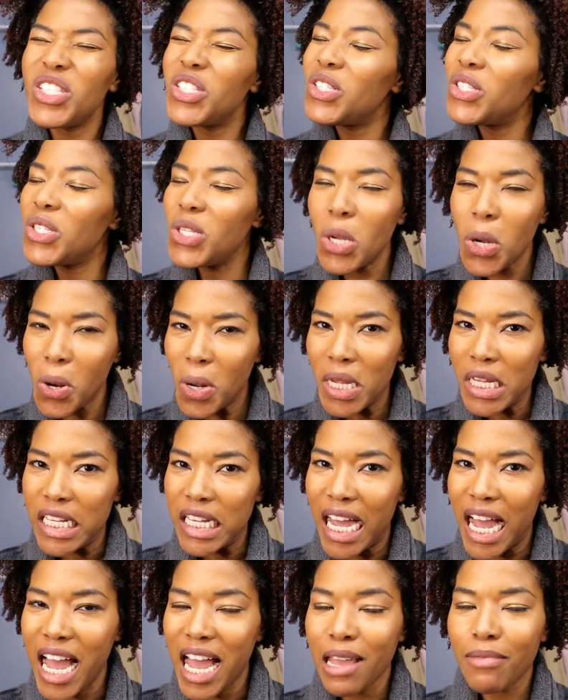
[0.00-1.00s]
story
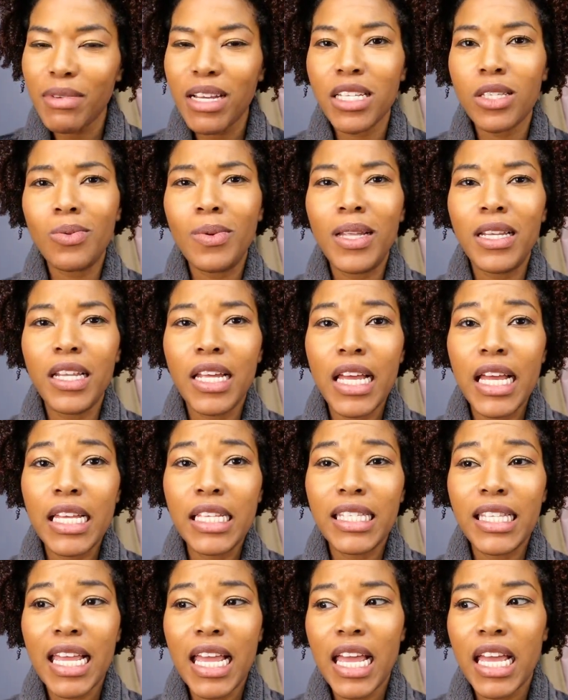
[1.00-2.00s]
time as well
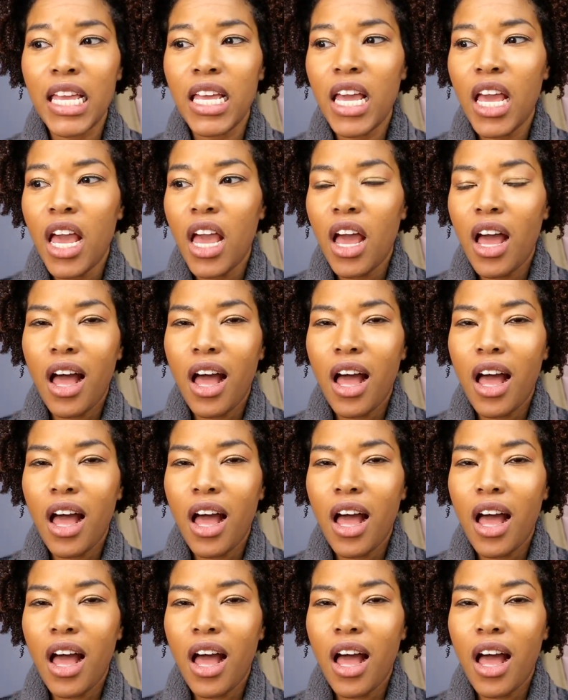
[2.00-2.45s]
as a